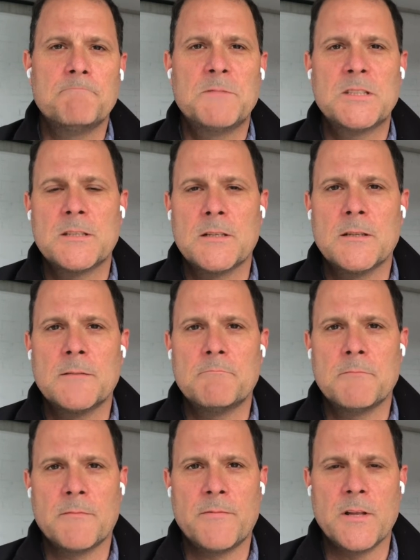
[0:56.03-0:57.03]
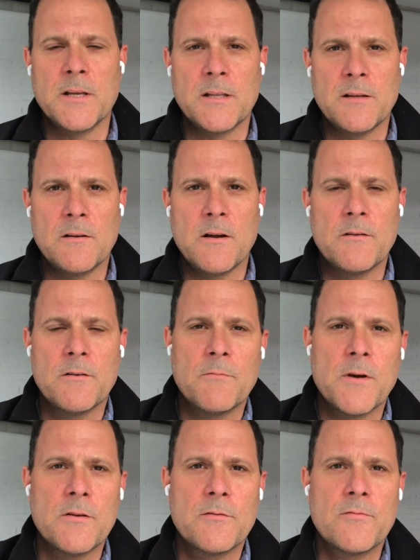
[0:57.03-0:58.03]
Just feeling a little under the
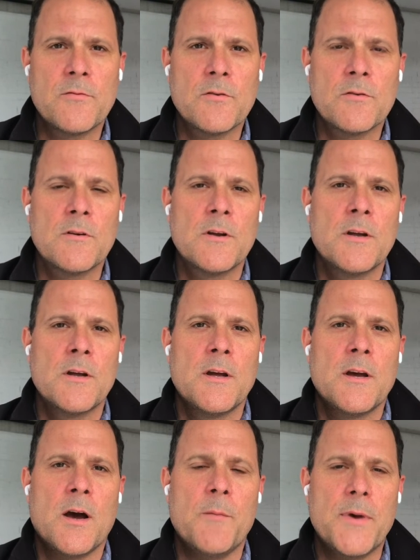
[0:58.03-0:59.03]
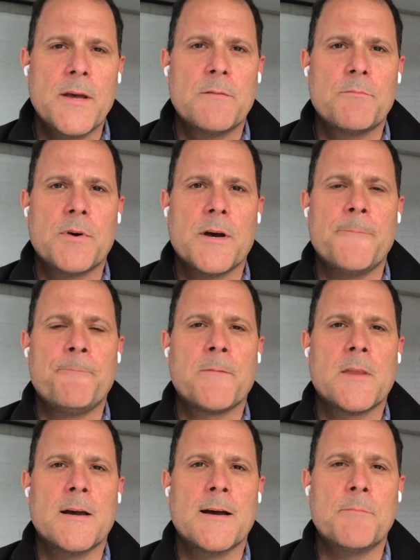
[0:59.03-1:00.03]
weather for a bit, but
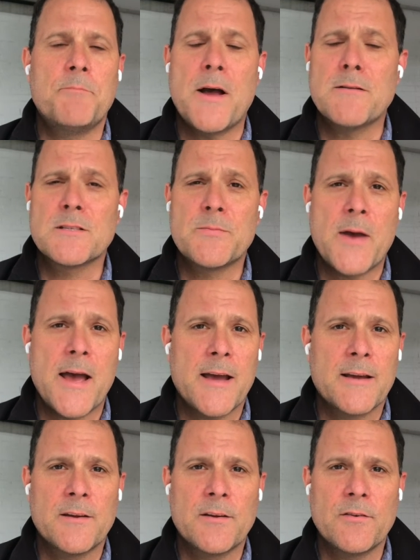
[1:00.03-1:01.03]
bounced back,